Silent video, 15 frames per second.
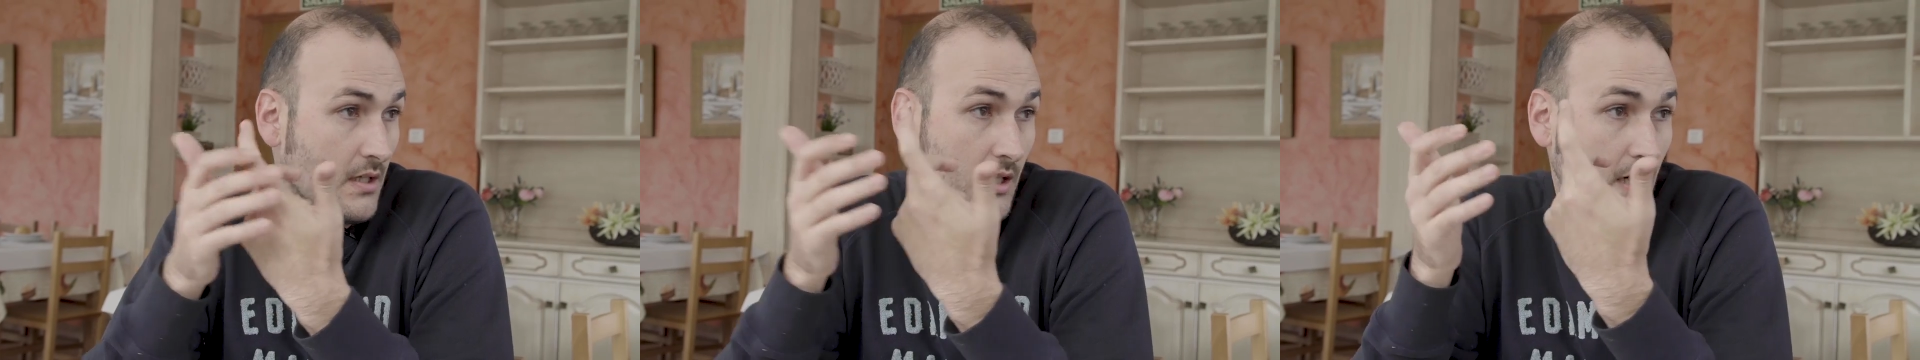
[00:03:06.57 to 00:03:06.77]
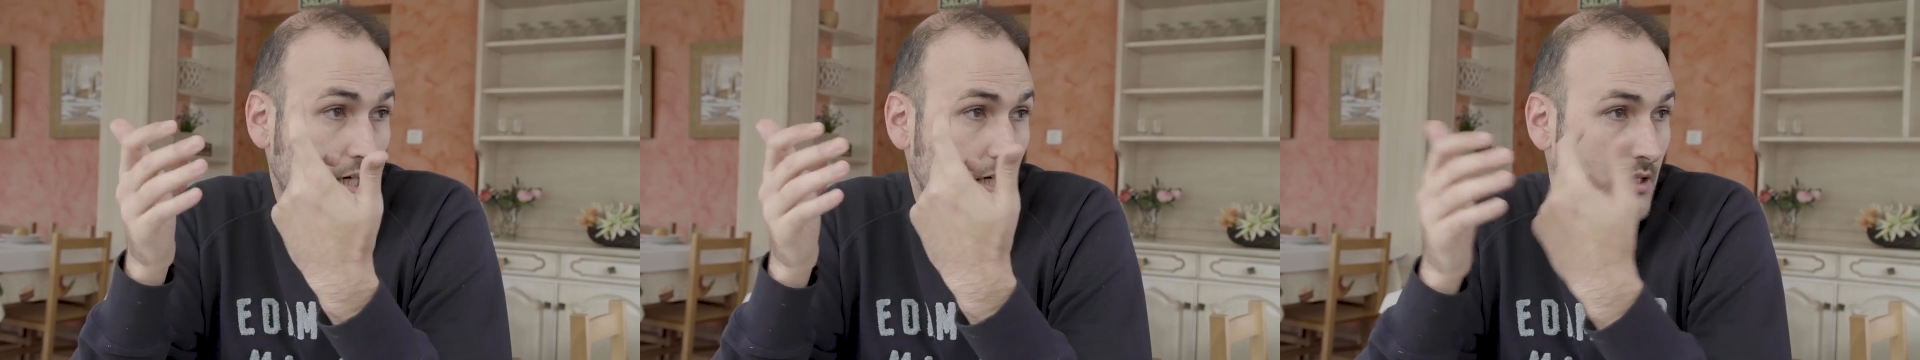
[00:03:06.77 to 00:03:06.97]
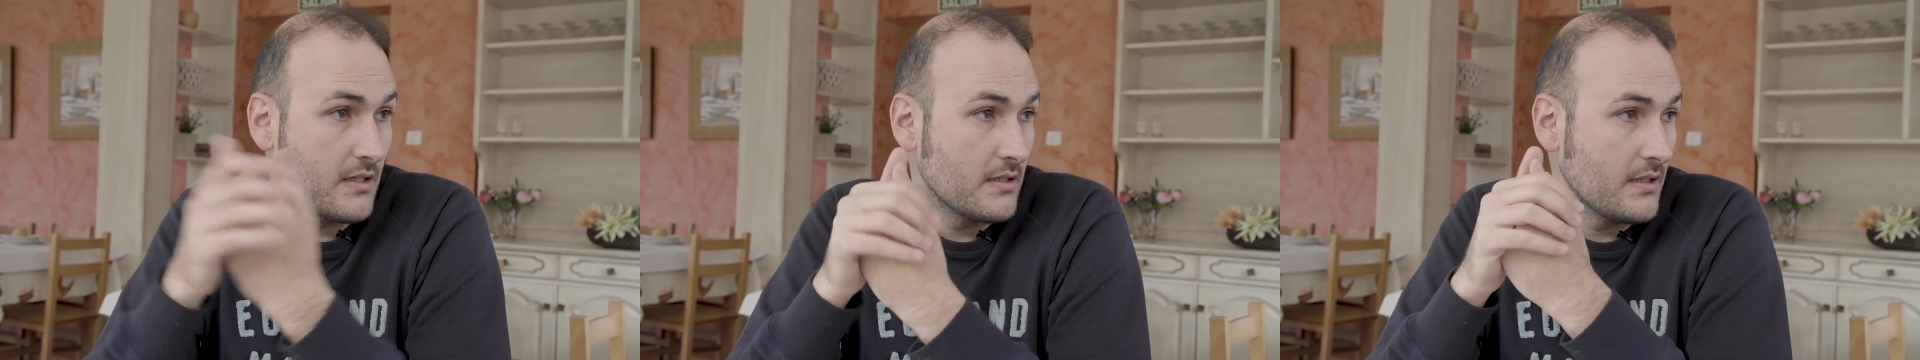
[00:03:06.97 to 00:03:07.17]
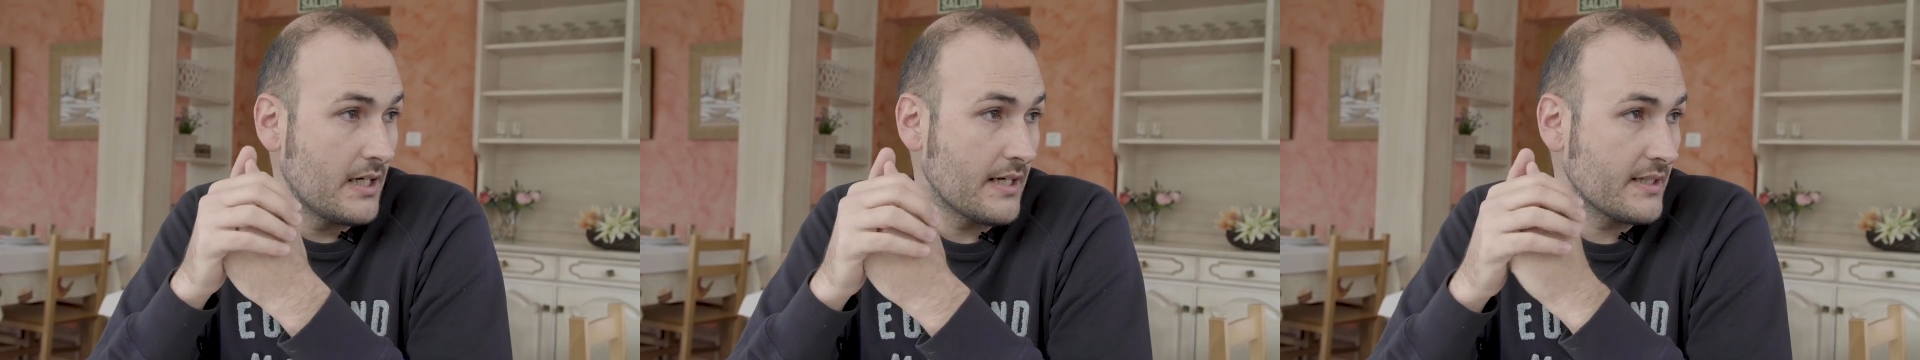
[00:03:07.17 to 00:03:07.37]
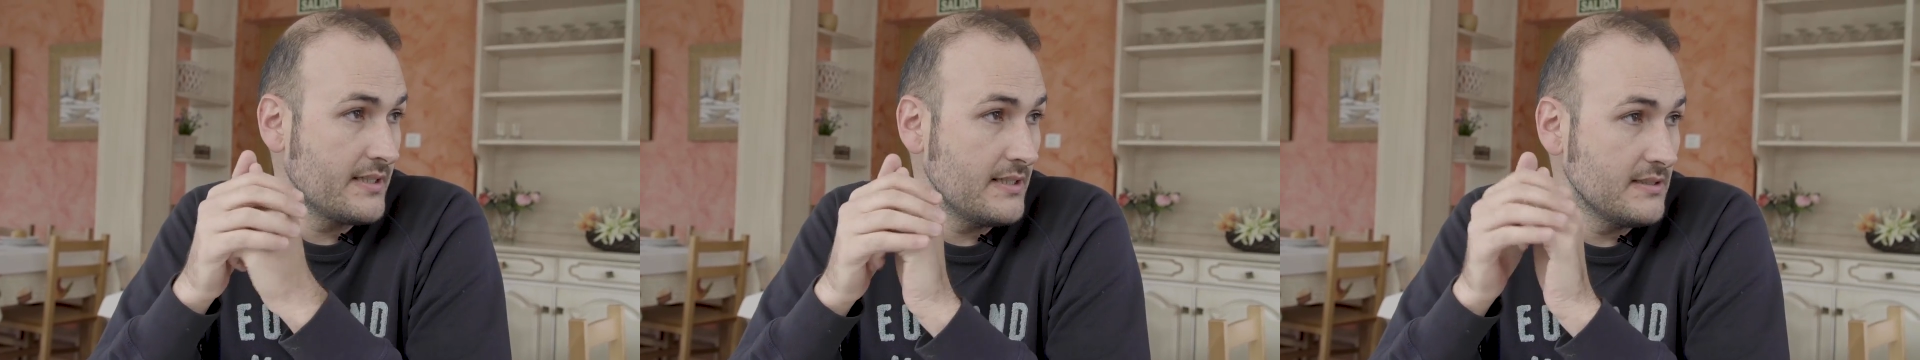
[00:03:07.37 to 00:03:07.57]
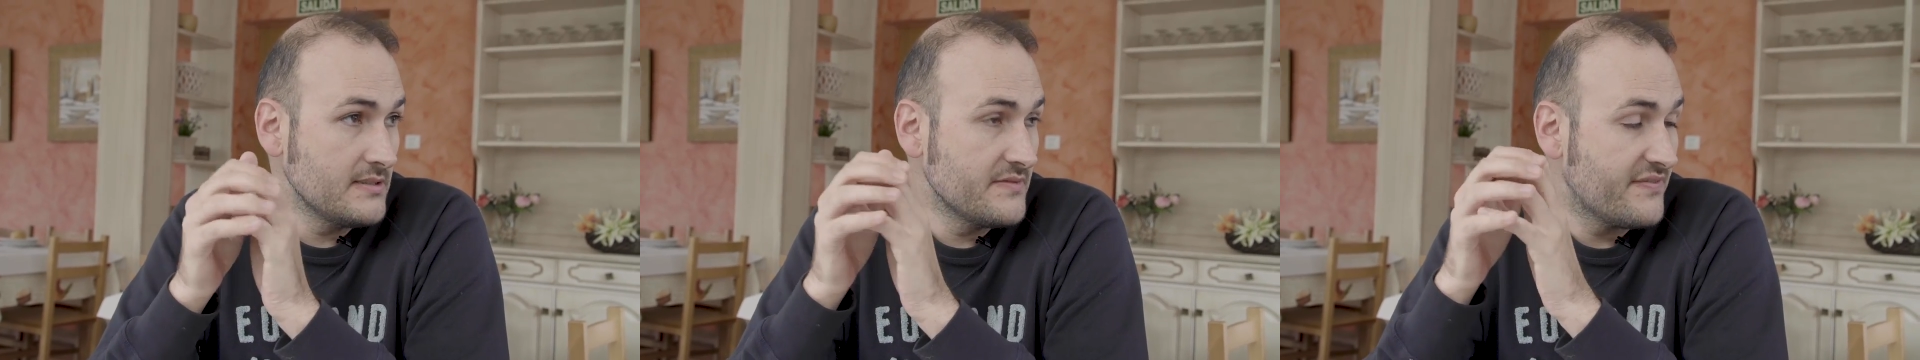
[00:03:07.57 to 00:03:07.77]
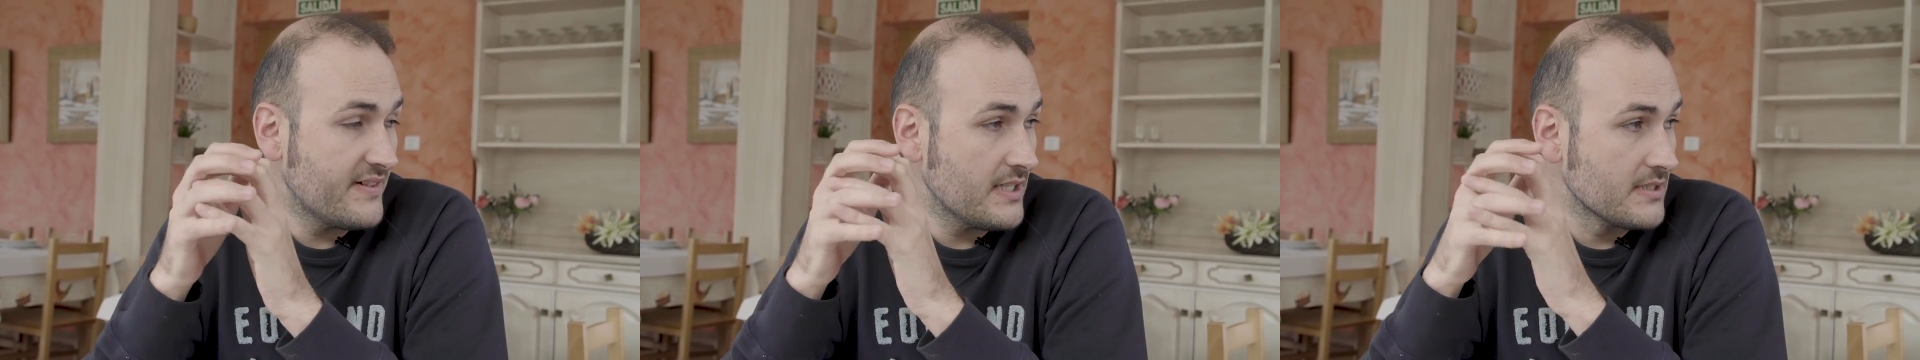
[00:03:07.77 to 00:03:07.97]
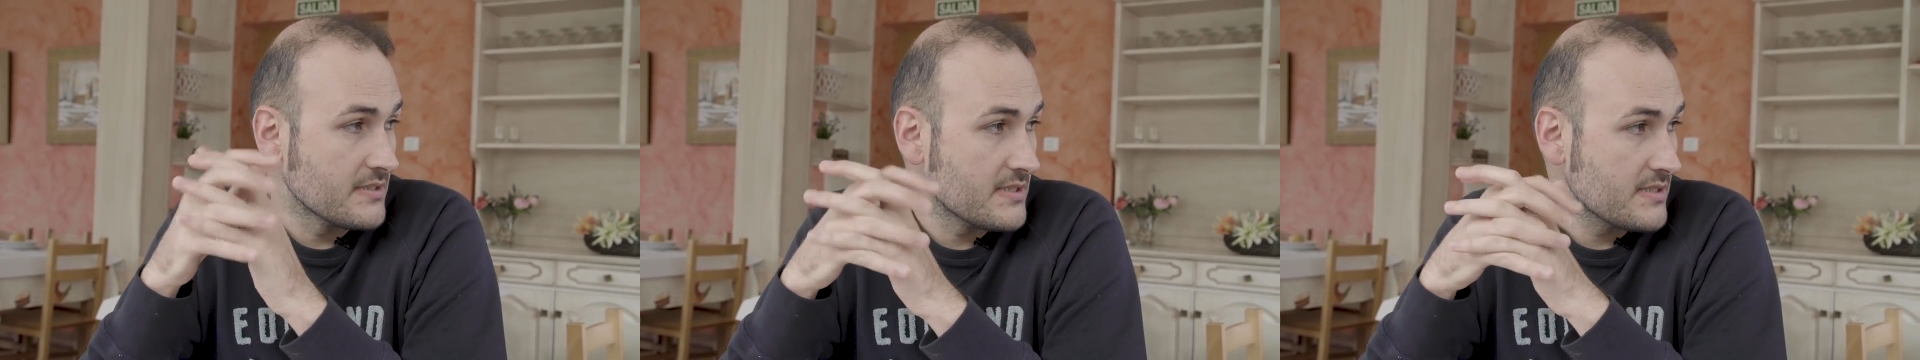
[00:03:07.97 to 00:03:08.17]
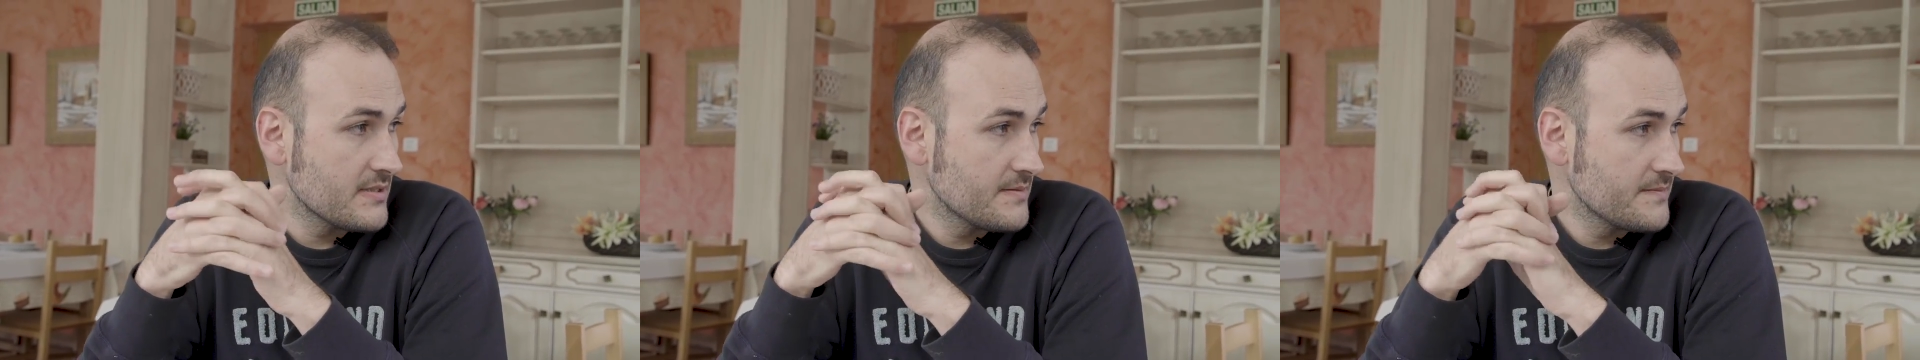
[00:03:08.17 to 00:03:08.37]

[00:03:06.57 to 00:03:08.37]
are, are killing the fans.